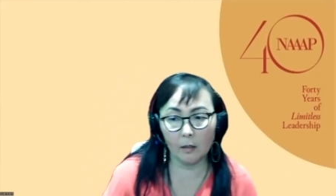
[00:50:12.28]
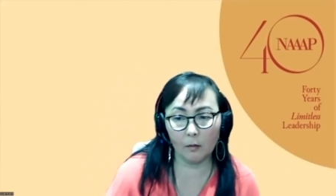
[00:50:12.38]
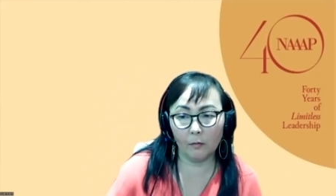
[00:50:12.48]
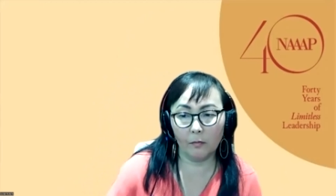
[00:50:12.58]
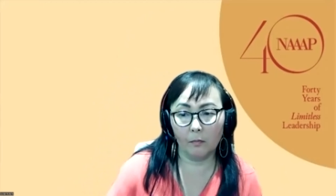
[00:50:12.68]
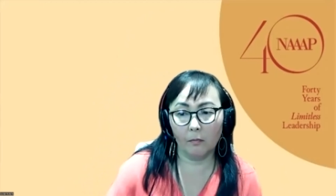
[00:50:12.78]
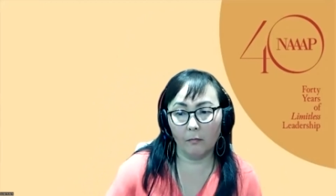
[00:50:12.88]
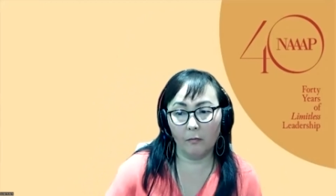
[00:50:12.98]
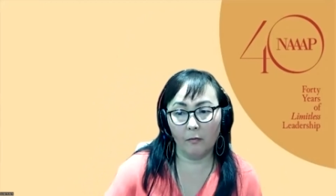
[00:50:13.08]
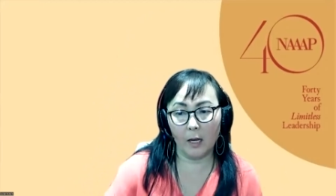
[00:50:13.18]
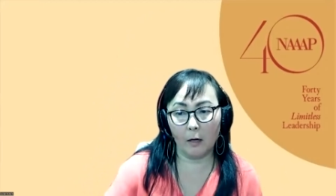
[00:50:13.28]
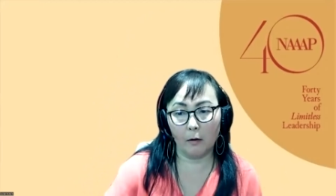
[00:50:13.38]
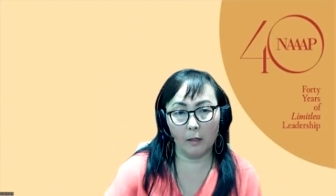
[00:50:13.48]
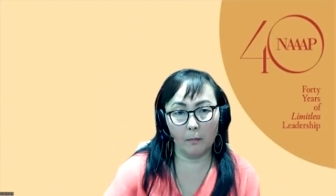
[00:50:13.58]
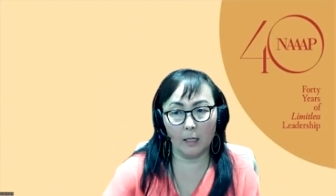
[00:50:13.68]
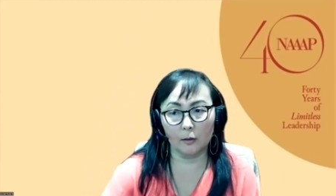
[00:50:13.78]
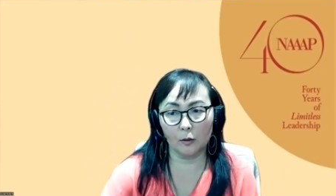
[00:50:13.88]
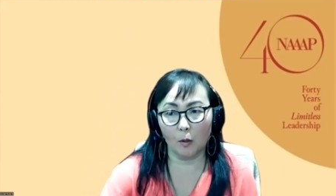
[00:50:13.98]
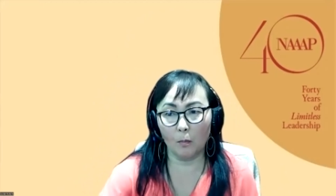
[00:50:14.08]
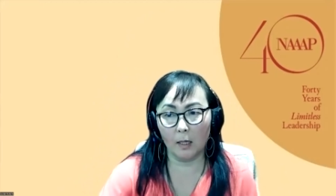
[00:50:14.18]
you very much.
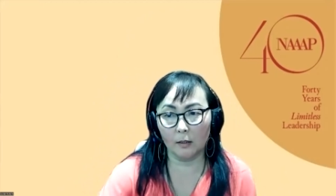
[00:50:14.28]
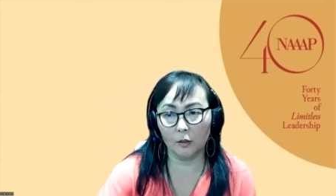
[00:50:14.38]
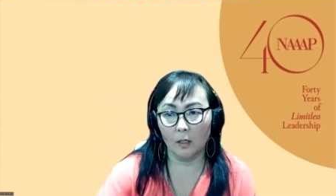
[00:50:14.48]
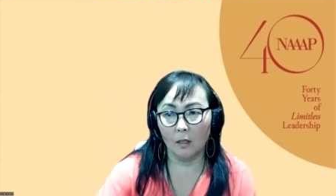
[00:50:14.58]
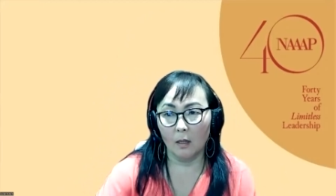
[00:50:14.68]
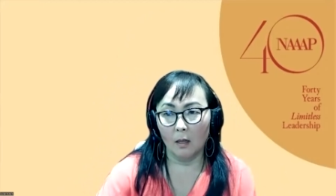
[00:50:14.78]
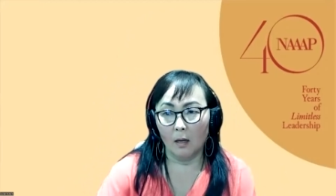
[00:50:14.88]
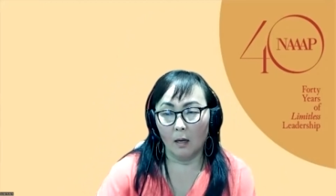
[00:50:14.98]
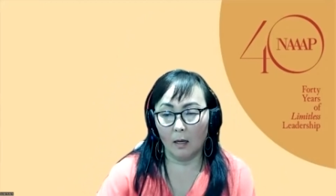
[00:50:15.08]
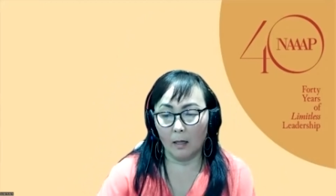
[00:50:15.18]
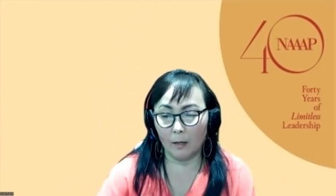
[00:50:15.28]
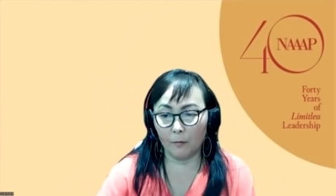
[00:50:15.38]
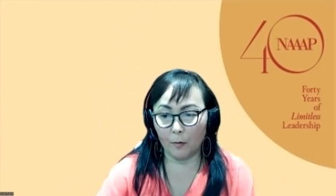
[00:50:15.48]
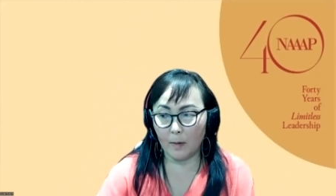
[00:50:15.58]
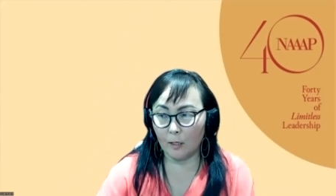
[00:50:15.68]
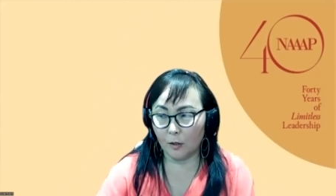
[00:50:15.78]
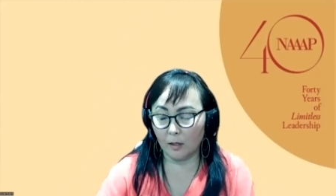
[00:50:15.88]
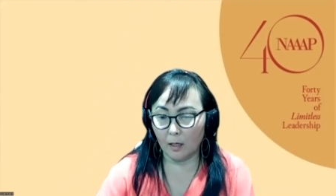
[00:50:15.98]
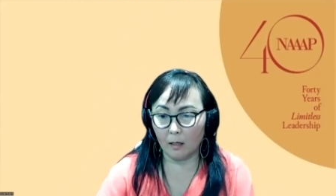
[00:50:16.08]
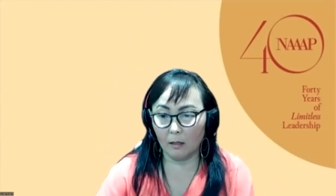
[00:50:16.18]
So much
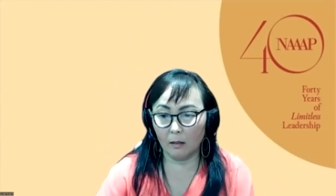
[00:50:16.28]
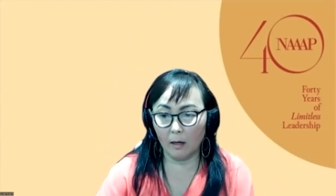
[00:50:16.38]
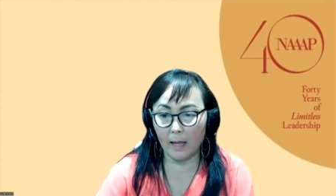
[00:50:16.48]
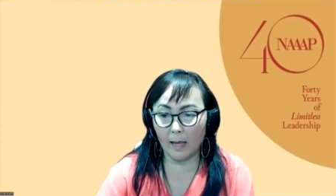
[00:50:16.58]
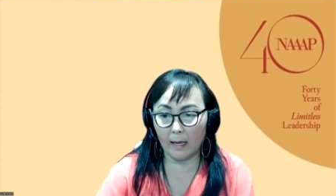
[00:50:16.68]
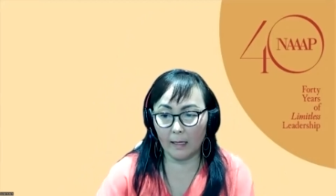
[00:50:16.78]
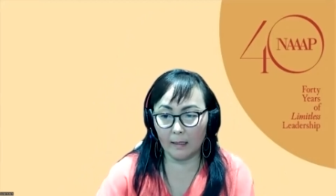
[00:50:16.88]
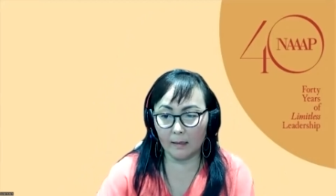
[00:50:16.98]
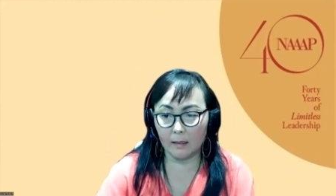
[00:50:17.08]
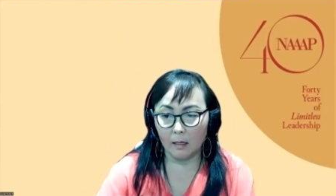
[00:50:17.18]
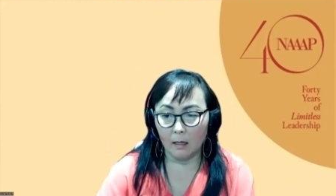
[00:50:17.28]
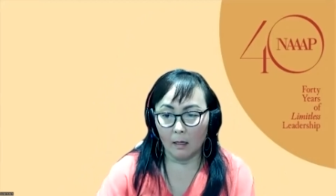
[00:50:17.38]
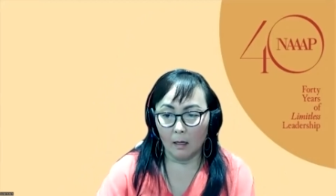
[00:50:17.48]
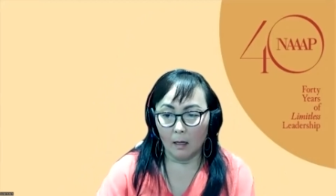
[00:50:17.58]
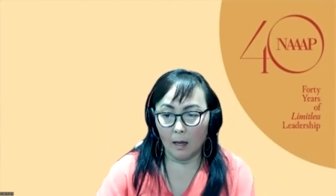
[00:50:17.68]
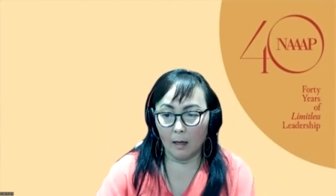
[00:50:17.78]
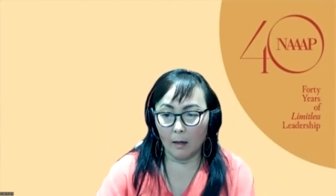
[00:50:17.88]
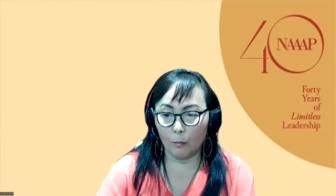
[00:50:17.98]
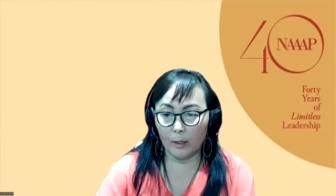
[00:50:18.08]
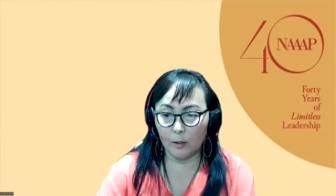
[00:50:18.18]
information there. And
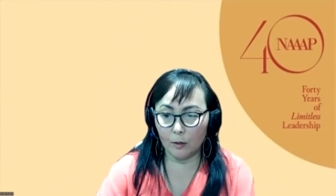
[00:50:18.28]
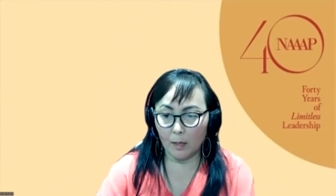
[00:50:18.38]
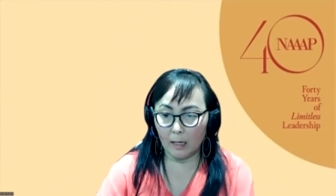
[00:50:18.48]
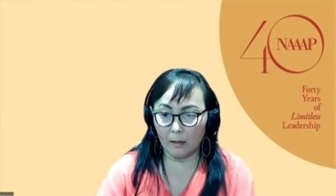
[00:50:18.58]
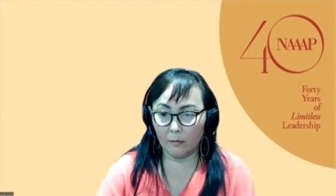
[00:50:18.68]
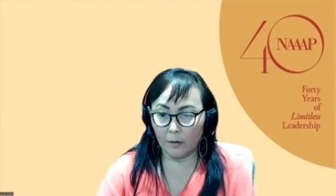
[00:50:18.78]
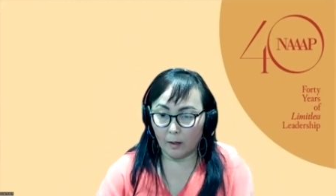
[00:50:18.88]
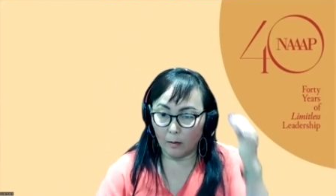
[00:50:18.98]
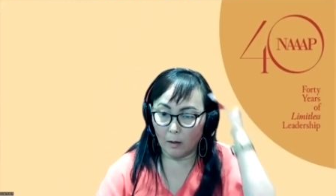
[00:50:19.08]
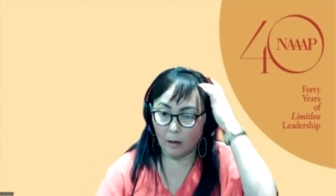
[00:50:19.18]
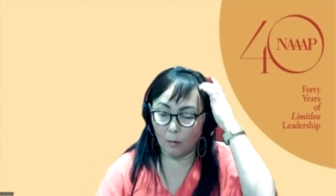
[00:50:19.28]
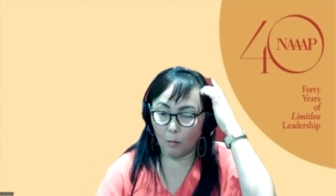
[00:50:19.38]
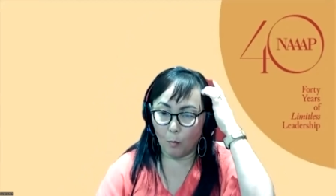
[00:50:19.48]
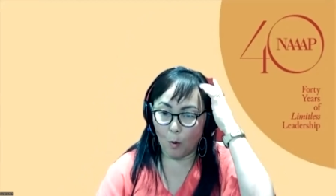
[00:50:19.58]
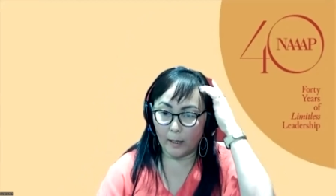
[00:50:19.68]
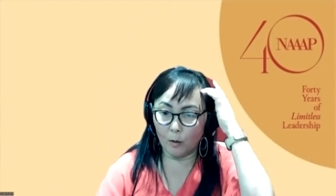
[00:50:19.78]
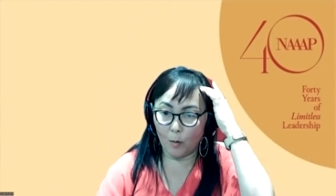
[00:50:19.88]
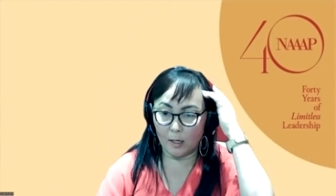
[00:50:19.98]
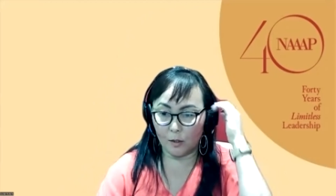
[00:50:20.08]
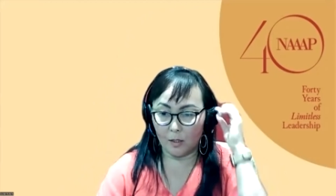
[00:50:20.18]
we do have one
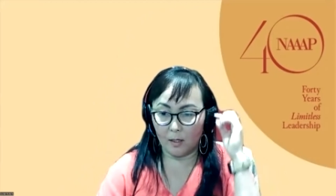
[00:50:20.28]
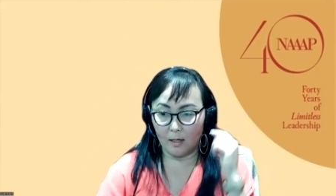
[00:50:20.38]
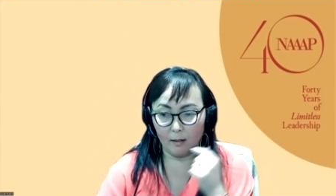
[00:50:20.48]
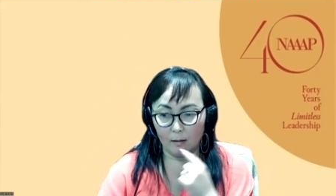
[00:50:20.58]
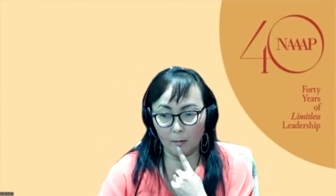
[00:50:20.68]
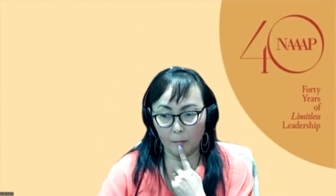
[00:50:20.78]
question here,